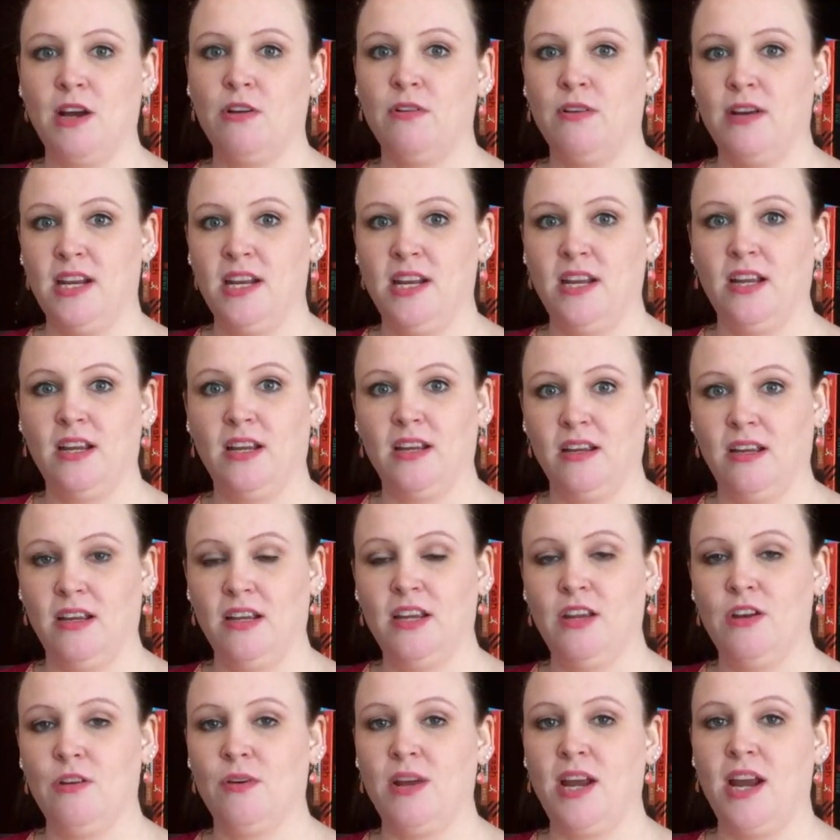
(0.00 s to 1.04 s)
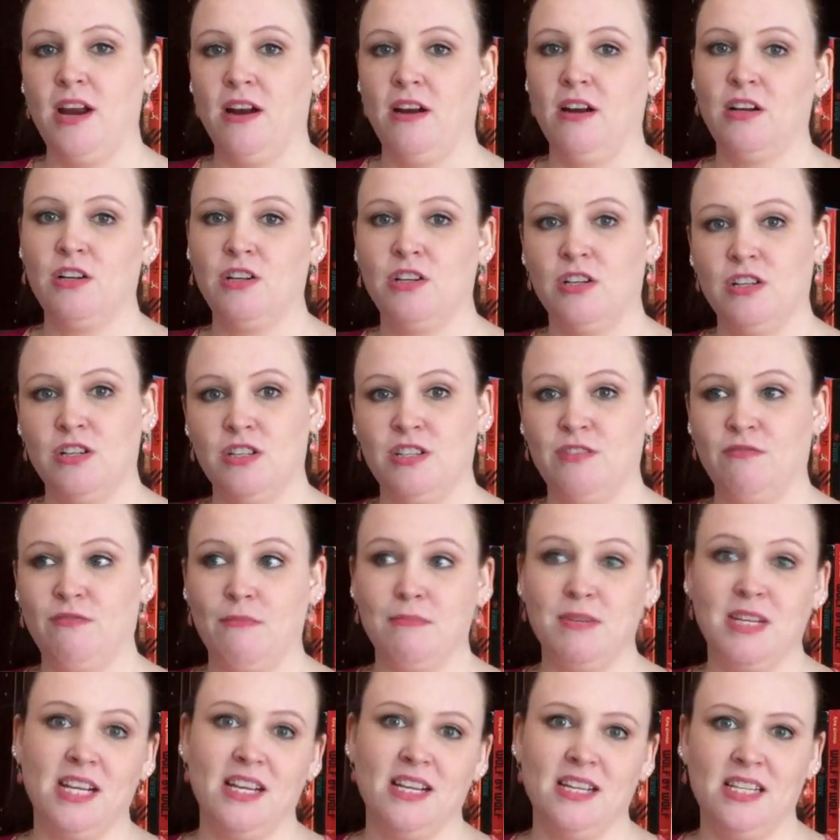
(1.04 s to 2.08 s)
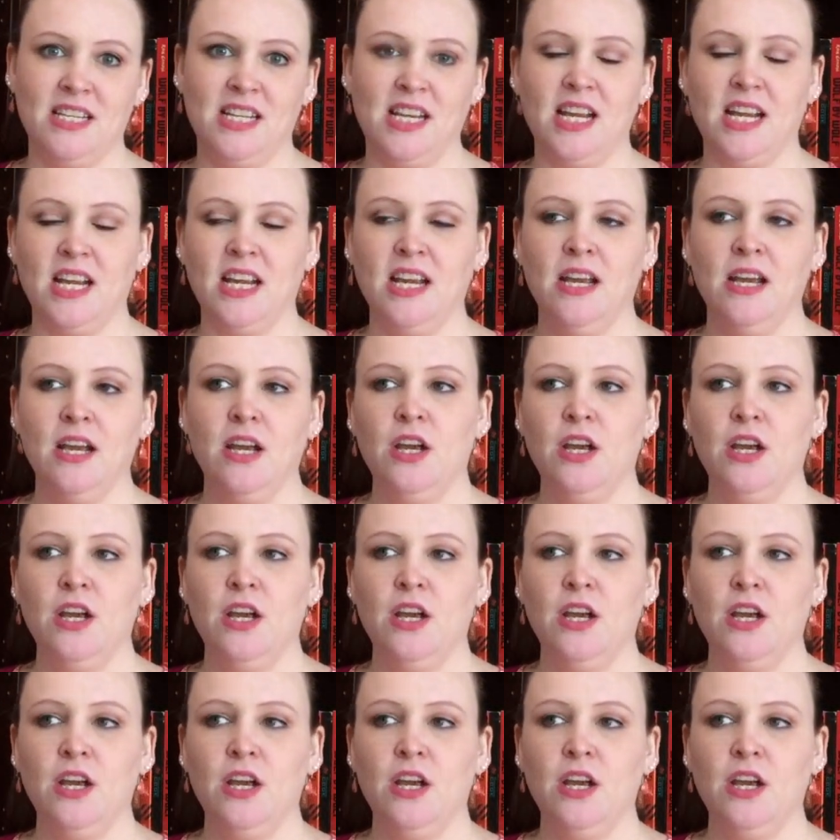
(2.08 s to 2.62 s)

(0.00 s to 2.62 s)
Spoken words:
creating, characters from D&D,